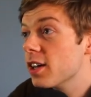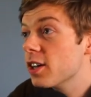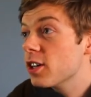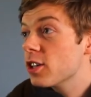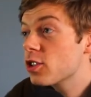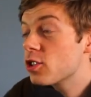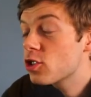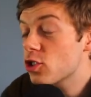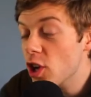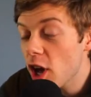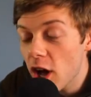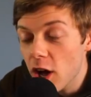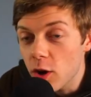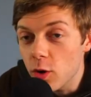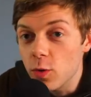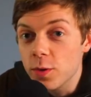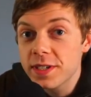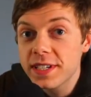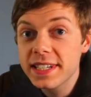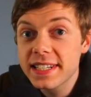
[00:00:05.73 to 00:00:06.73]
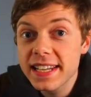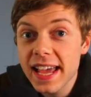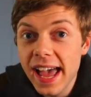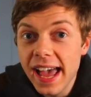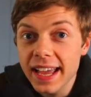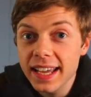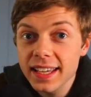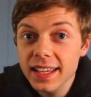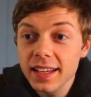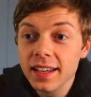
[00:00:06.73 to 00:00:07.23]
So,
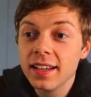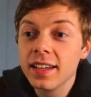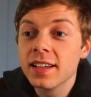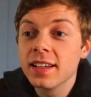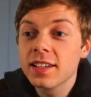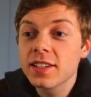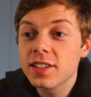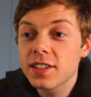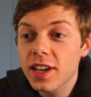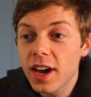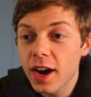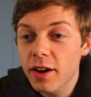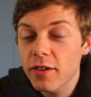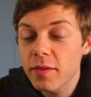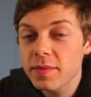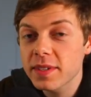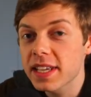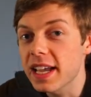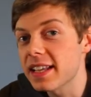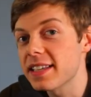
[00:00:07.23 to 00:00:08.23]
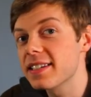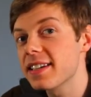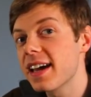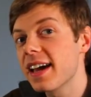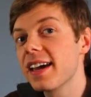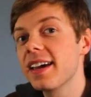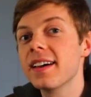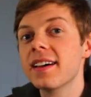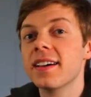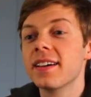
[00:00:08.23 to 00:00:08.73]
today, Skyrim
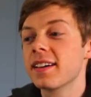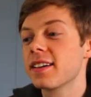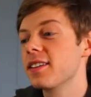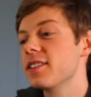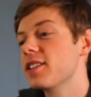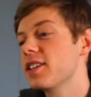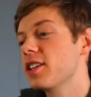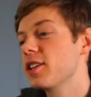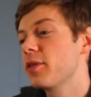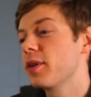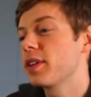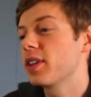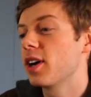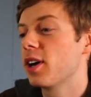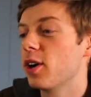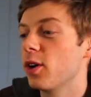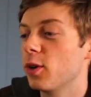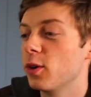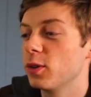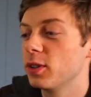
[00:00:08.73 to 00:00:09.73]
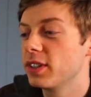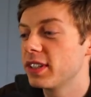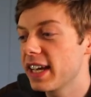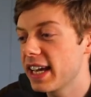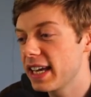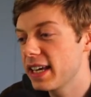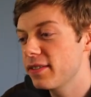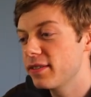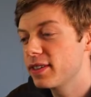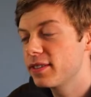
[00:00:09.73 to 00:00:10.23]
Saturday, continuing the whole
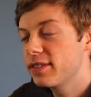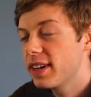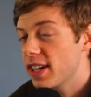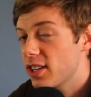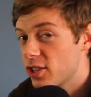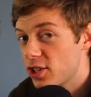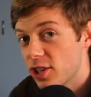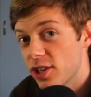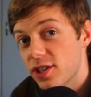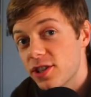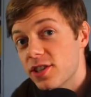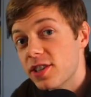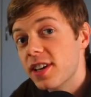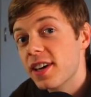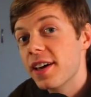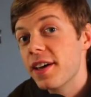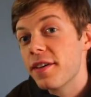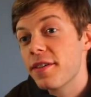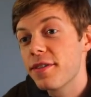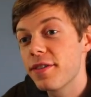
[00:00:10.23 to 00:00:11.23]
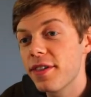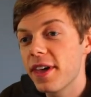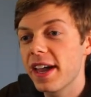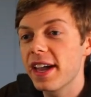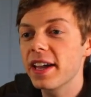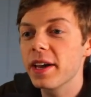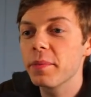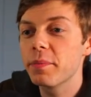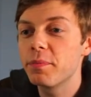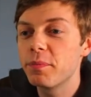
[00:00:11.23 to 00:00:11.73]
Dave Adventures
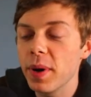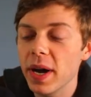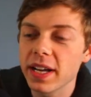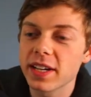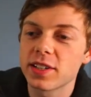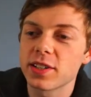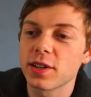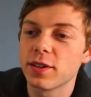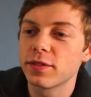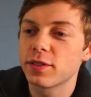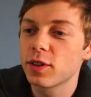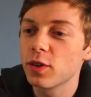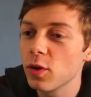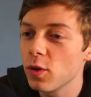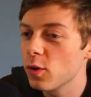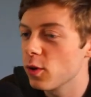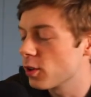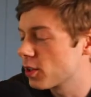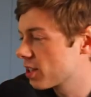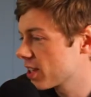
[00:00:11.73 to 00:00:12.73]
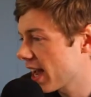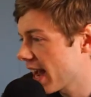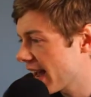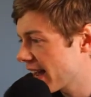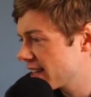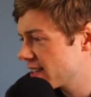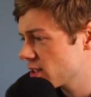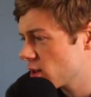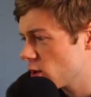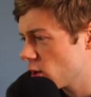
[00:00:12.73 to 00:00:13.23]
thing, but of course,
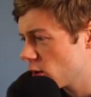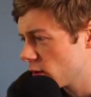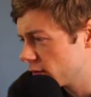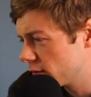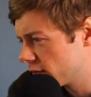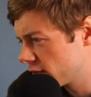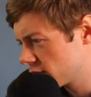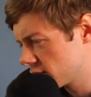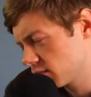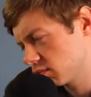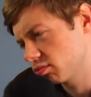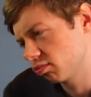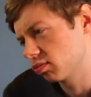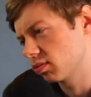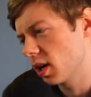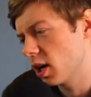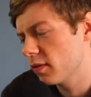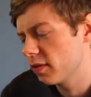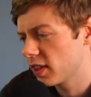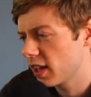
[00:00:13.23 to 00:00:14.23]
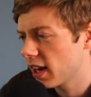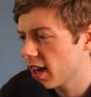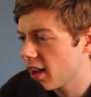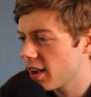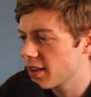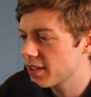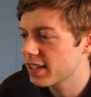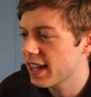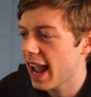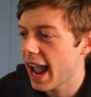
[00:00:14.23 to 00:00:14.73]
as of over the
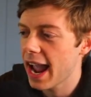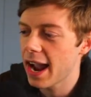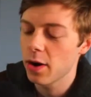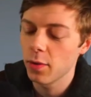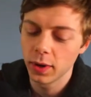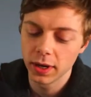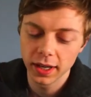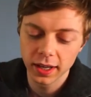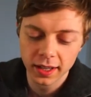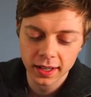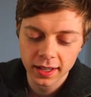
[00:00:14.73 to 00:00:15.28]
last hour,